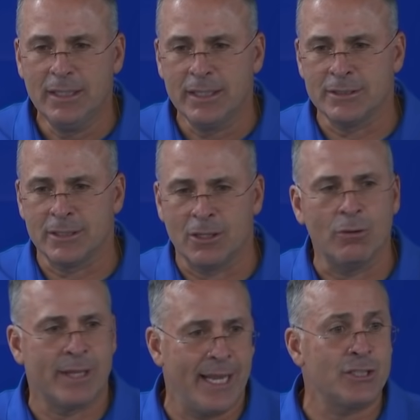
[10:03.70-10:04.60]
is to go
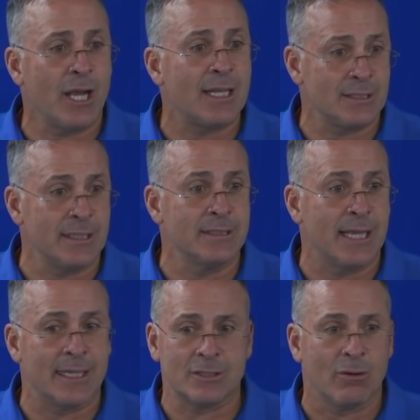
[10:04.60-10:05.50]
take shots at these
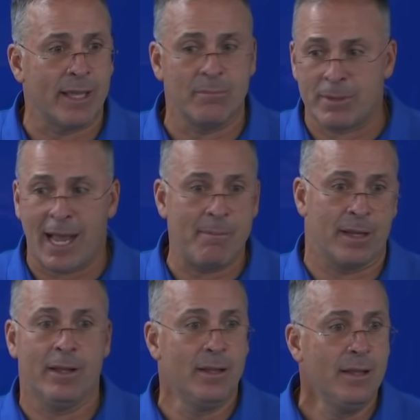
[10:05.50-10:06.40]
guys. Don't give them time
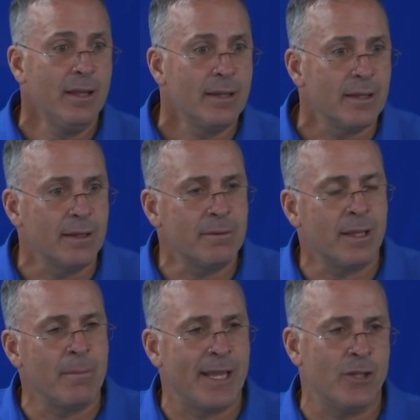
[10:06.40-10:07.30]
to to,
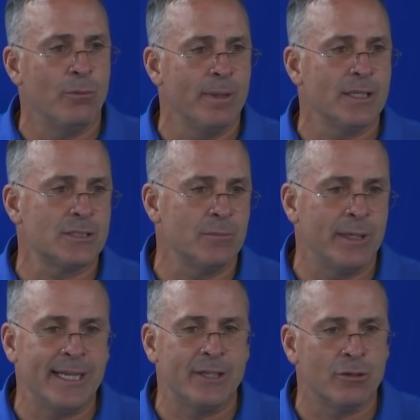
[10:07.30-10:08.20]
to make you miss. And
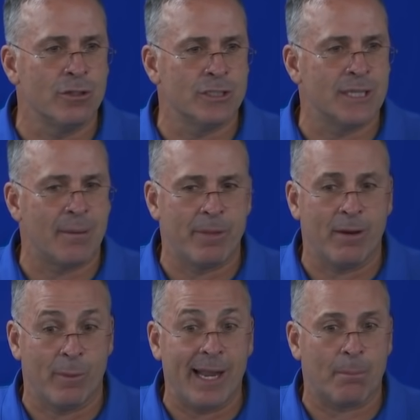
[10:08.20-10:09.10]
we didn't do a good job
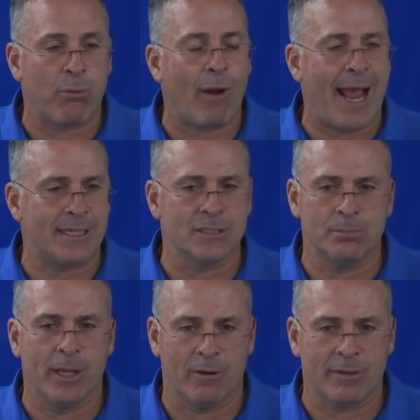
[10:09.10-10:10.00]
there. we got to practice
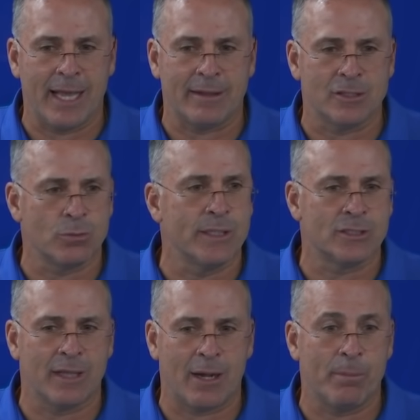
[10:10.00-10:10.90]
better at that this week.
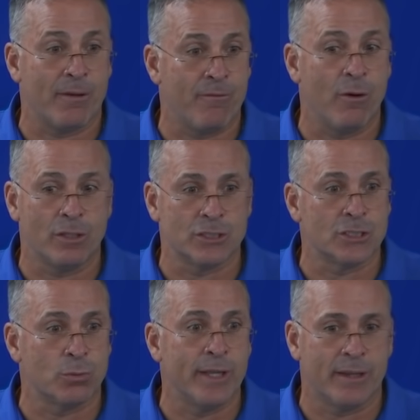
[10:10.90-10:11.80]
So that'll be a focus
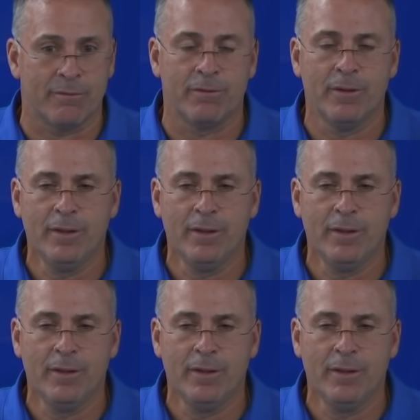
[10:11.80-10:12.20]
this week of